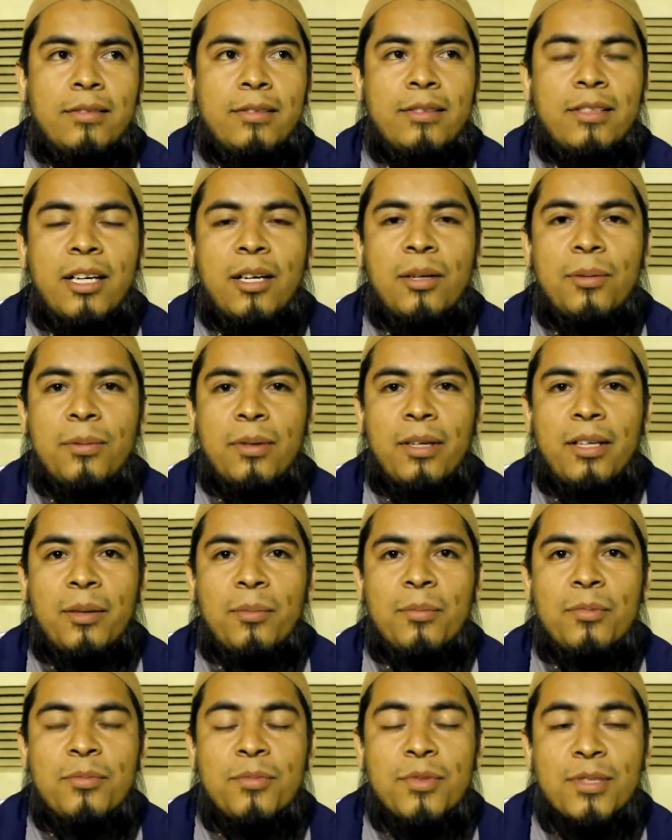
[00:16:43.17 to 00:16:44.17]
now I
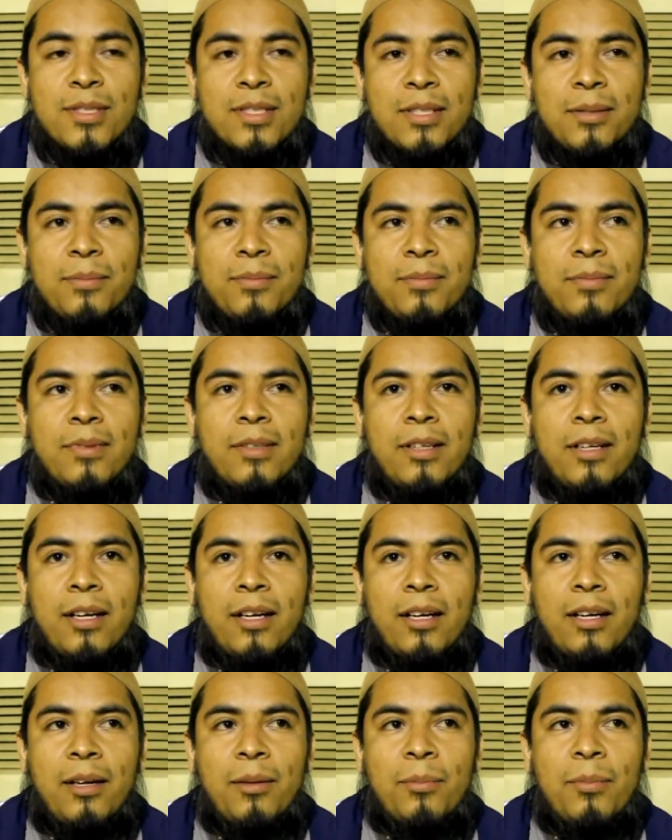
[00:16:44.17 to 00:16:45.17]
am a Muslim.
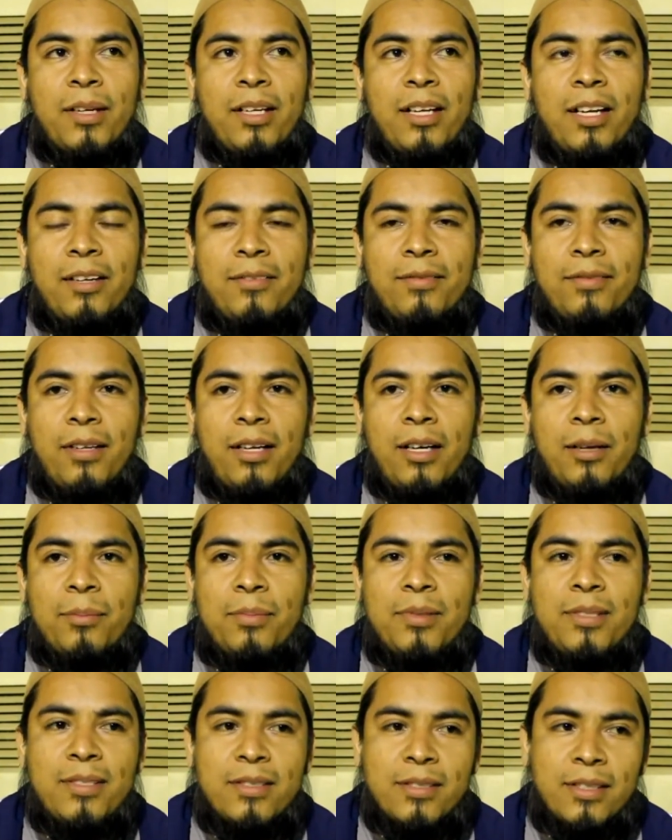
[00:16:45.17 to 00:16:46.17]
My life
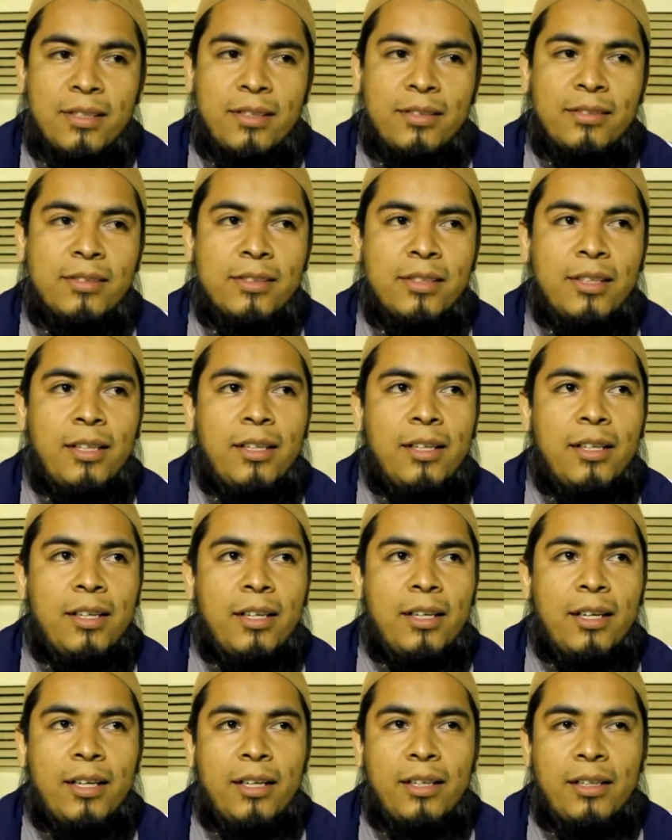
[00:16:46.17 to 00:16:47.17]
habits changed,
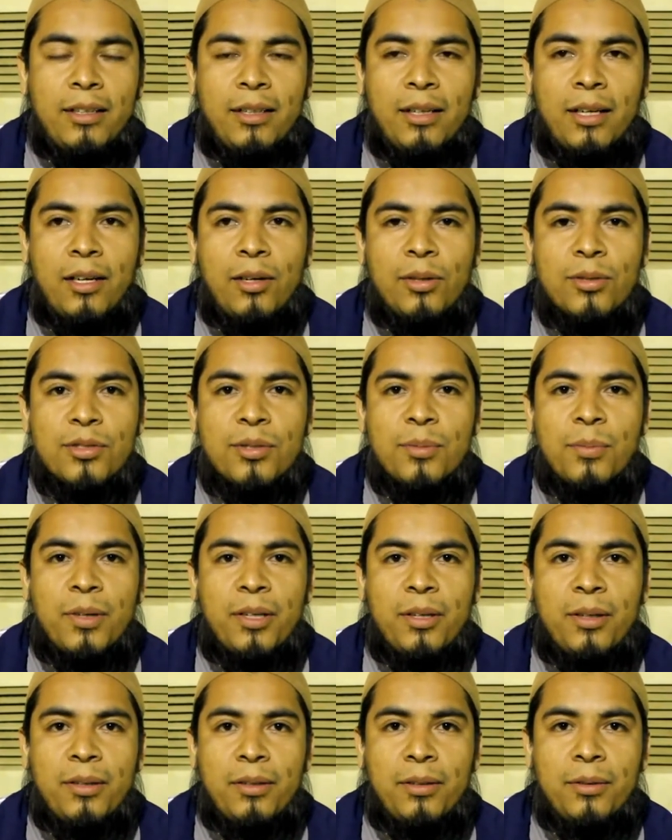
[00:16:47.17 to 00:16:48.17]
and also
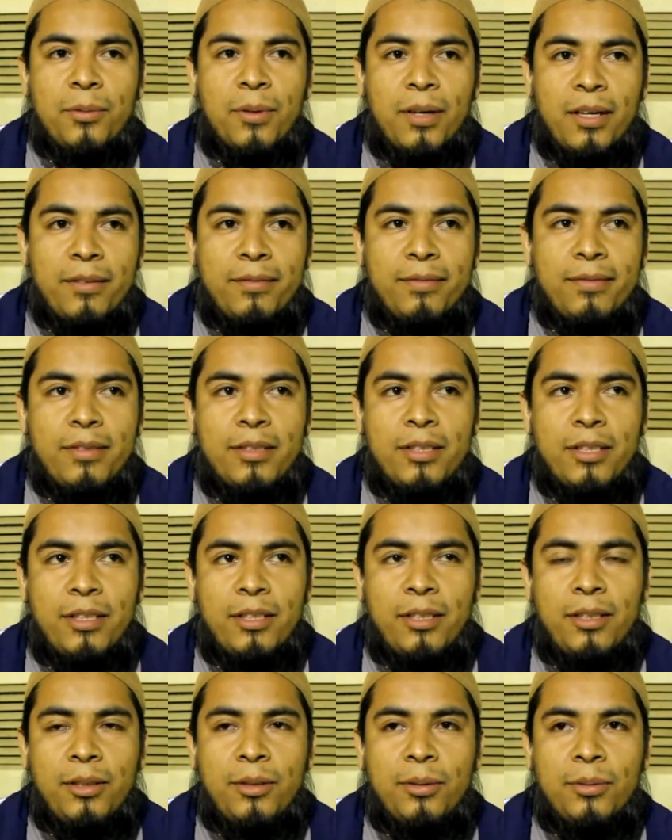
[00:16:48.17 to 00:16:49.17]
my wife,
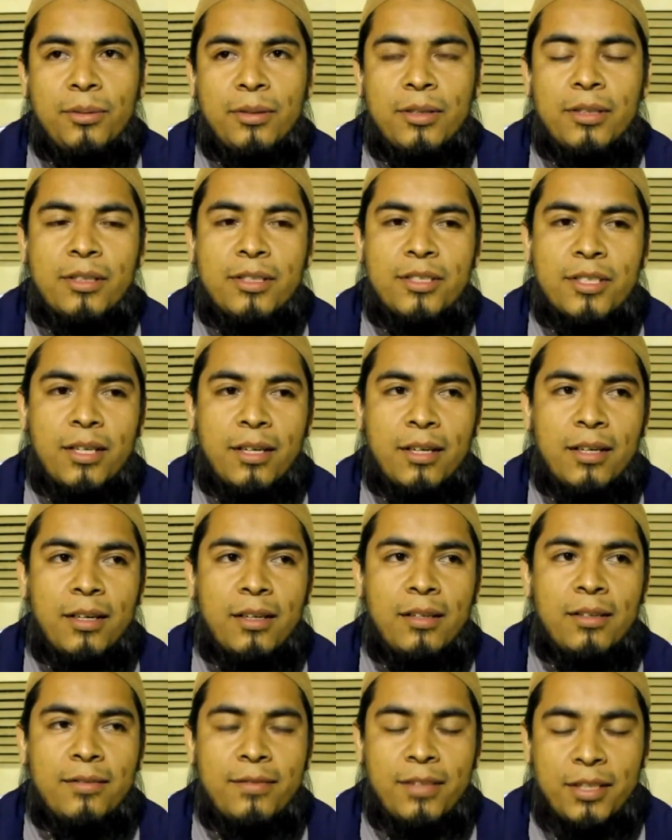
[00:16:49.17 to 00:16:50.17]
he took her
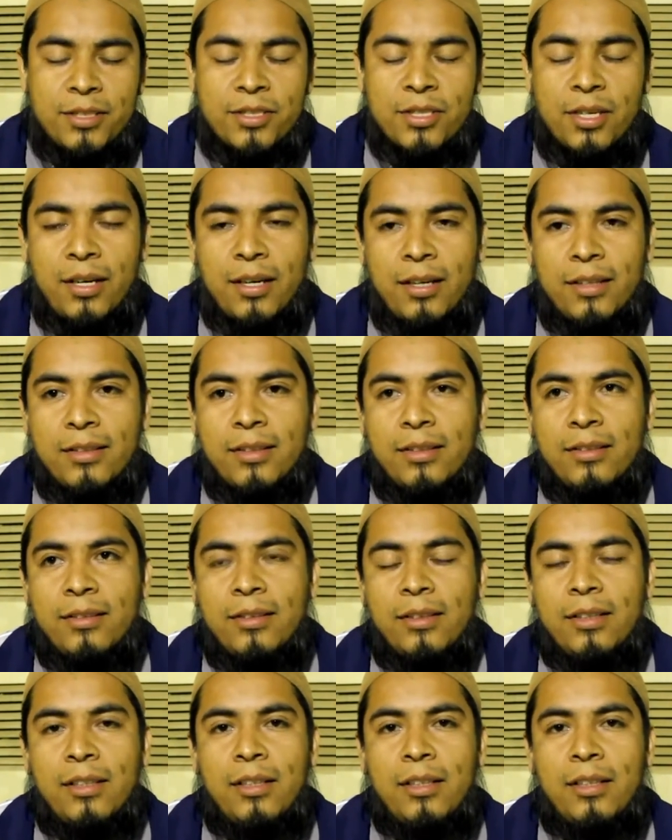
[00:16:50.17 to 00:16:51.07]
shahada.